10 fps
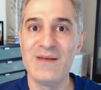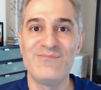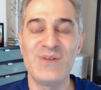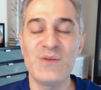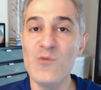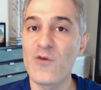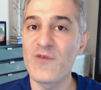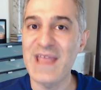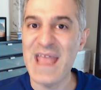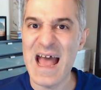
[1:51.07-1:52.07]
but more of a
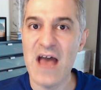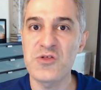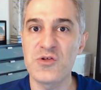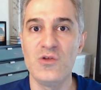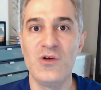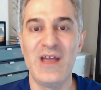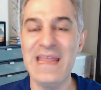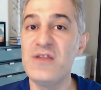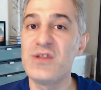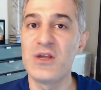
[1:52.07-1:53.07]
casual and
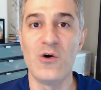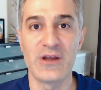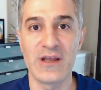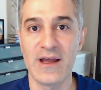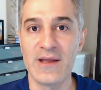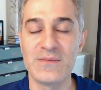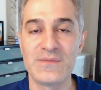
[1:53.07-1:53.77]
easygoing guy.